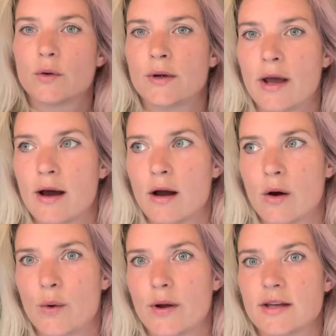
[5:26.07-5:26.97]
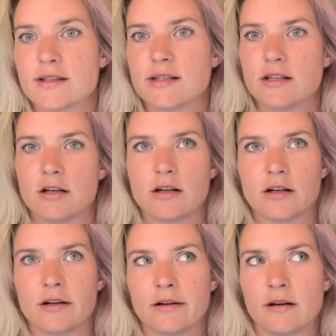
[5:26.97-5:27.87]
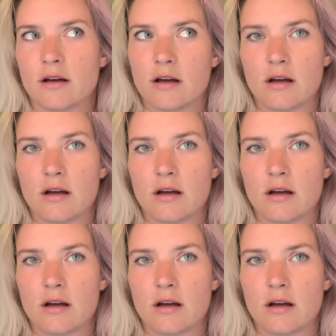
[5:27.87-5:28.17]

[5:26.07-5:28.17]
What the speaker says: now it's turned